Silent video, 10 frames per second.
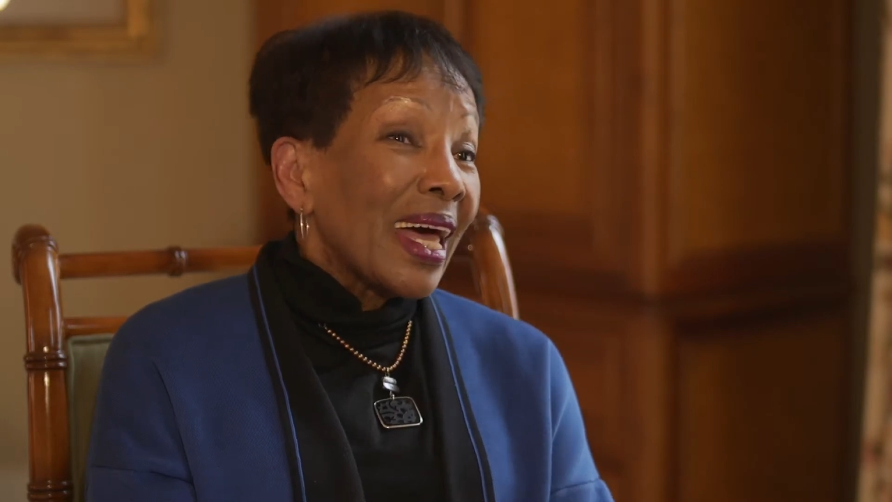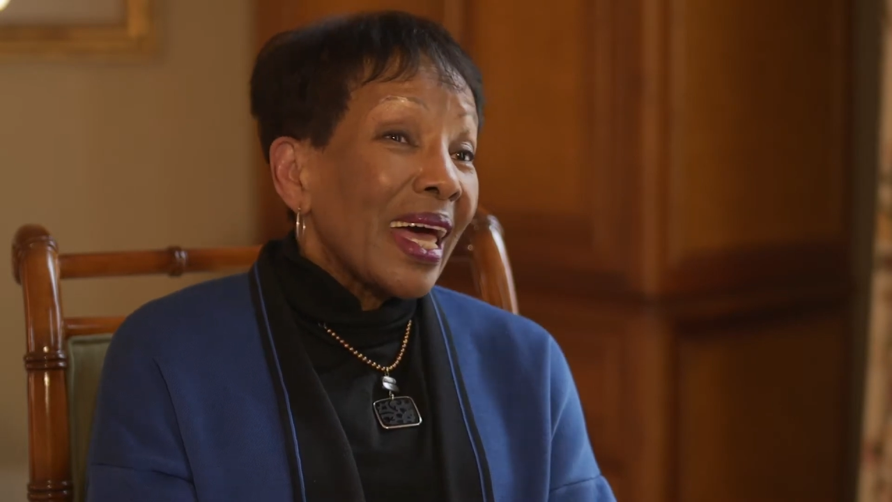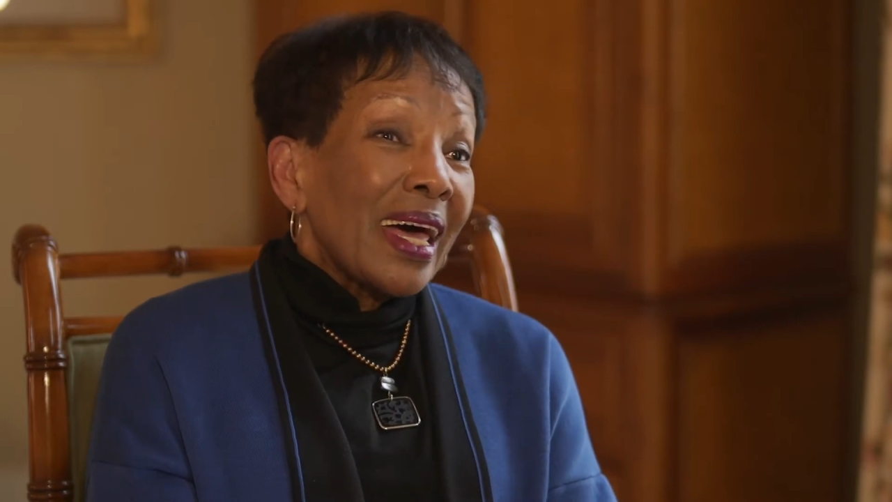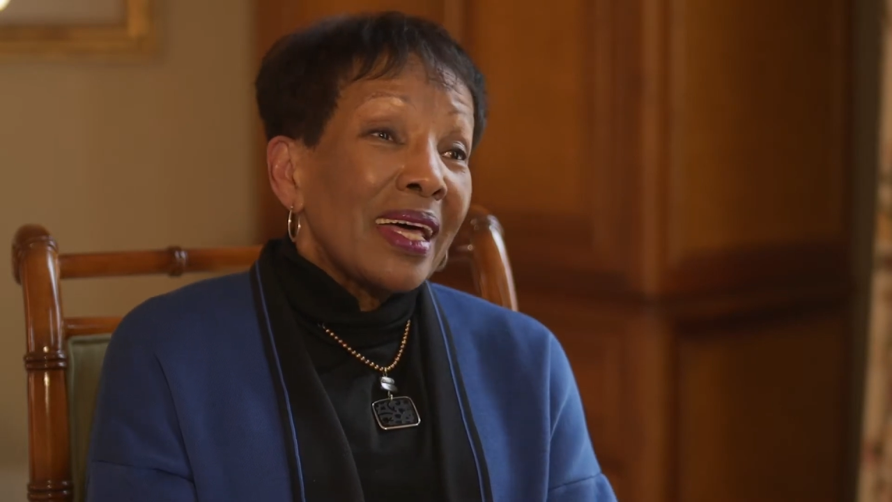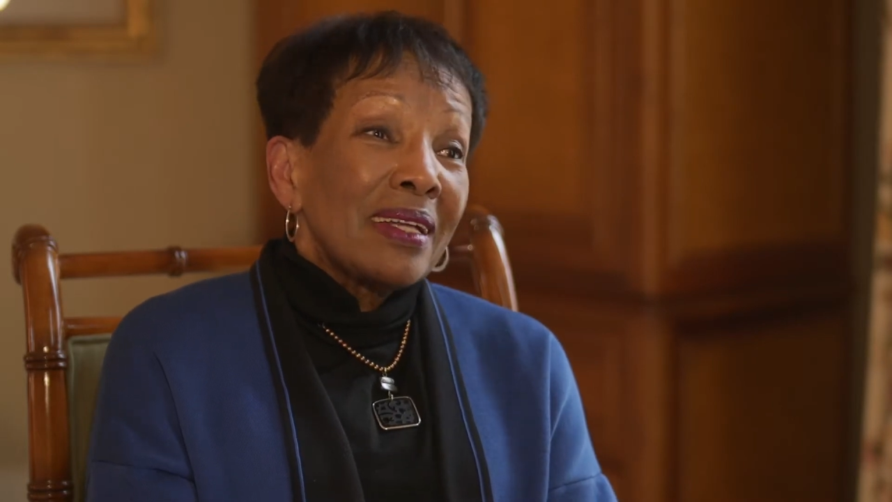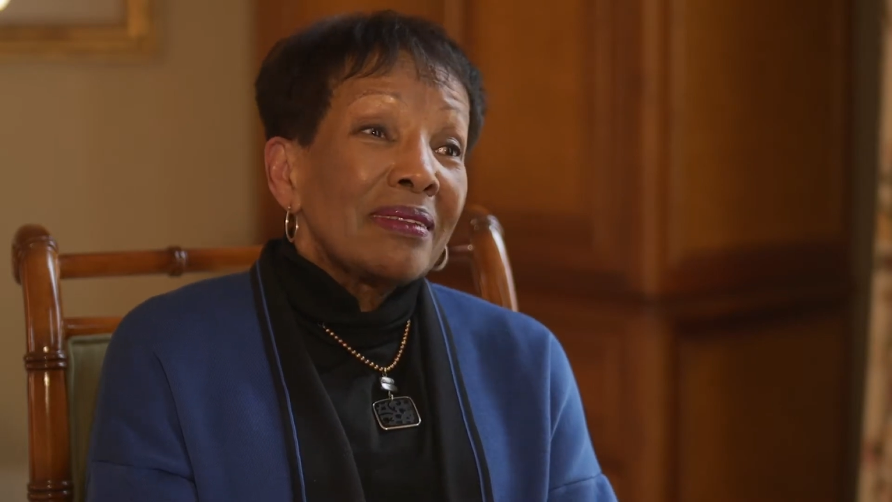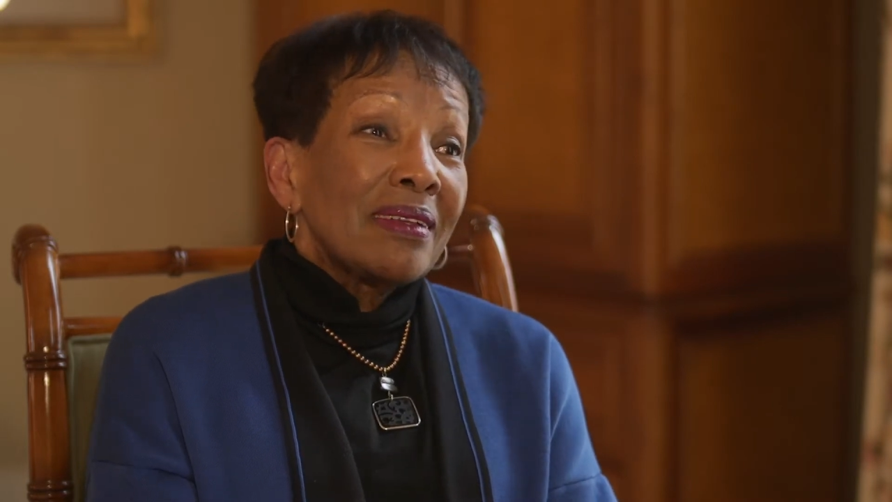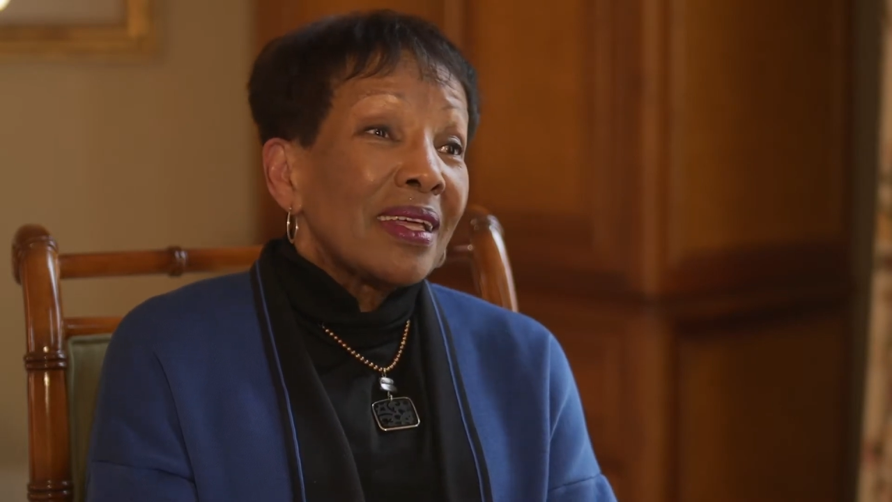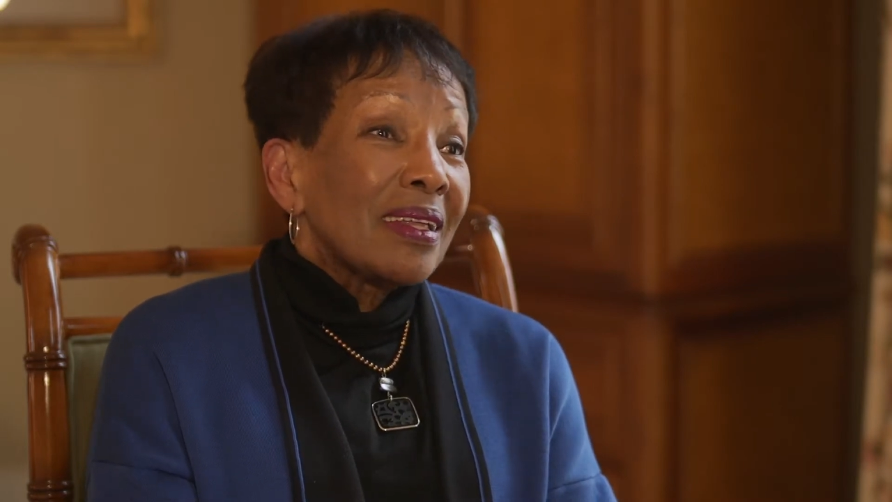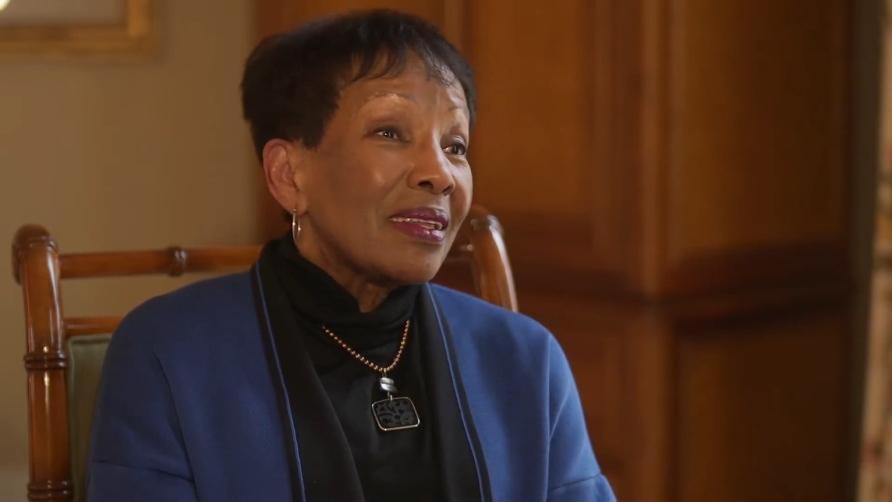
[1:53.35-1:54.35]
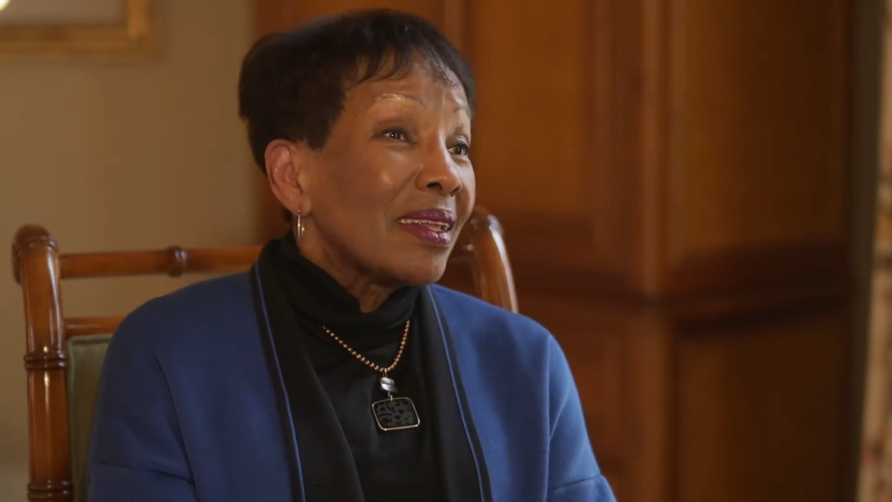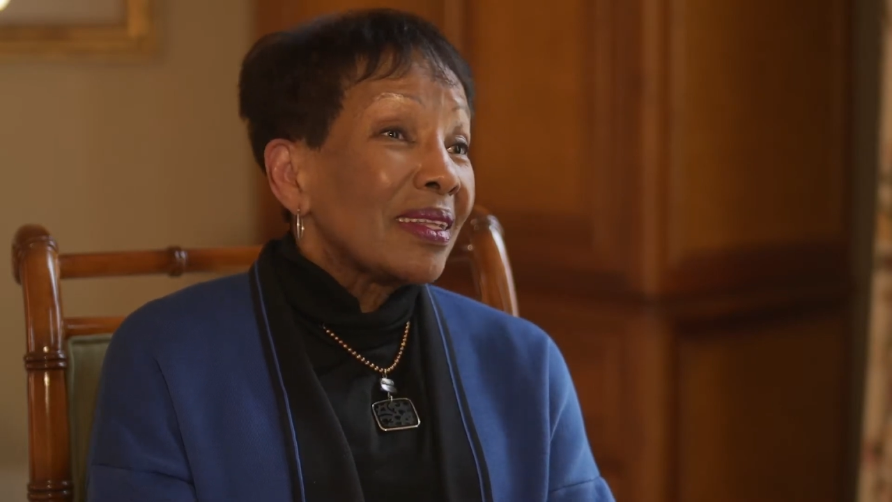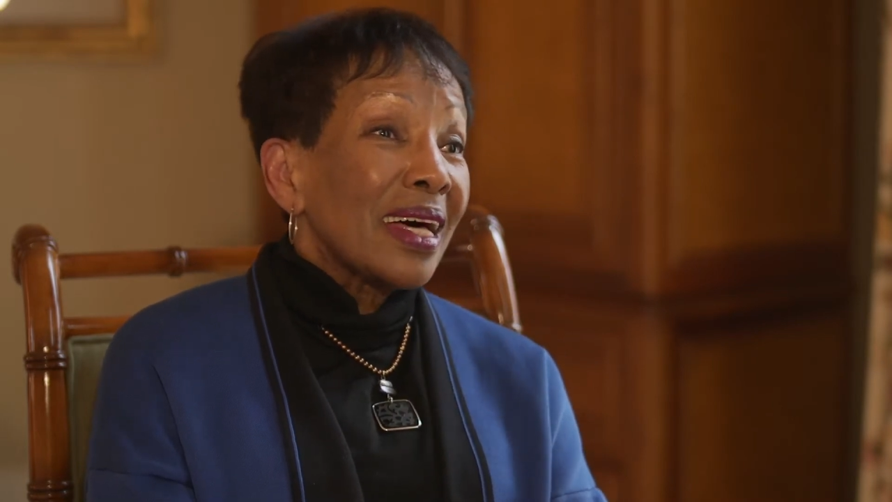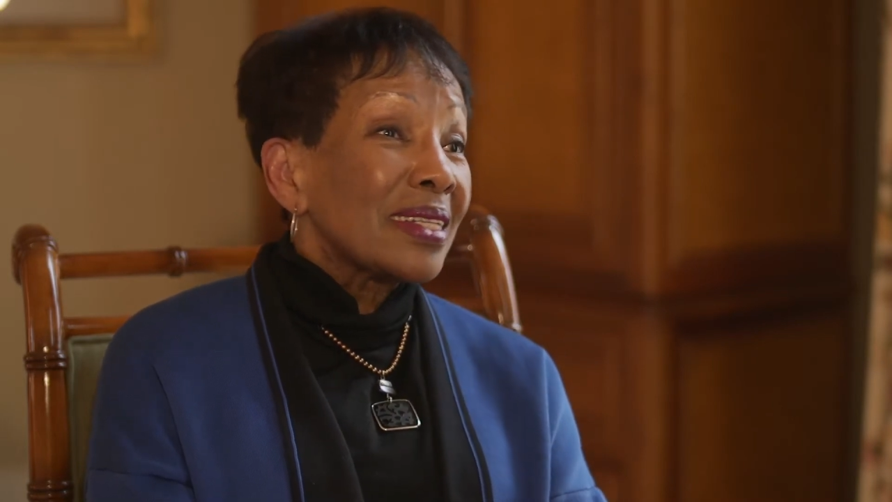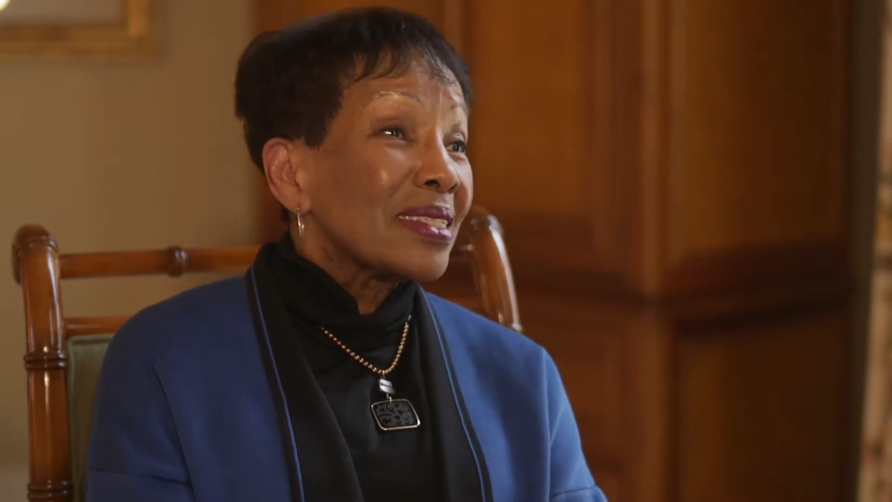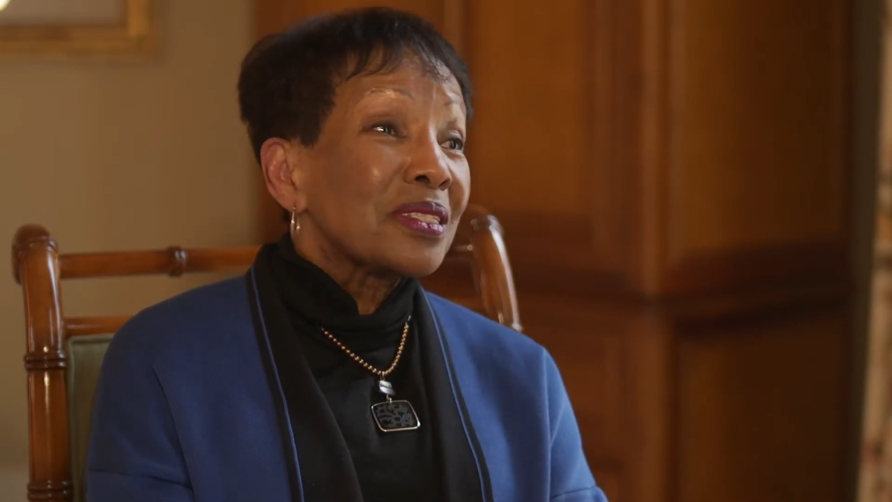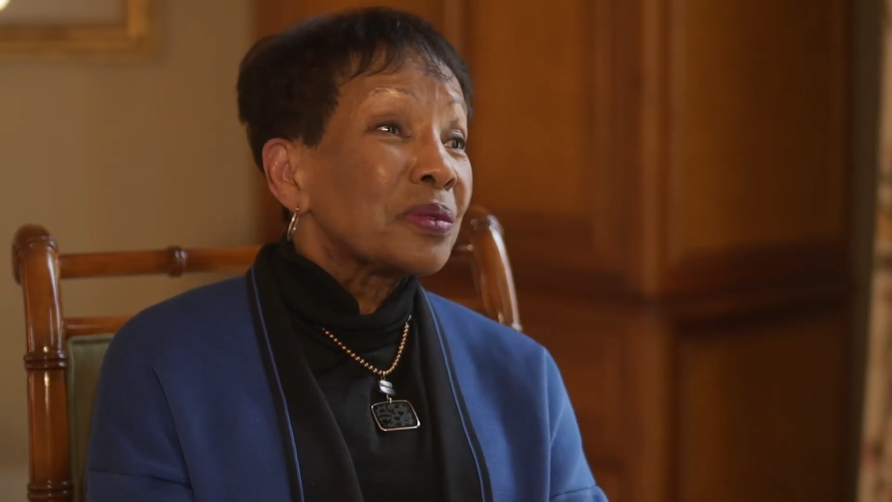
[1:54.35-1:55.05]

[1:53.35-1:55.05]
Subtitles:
And that's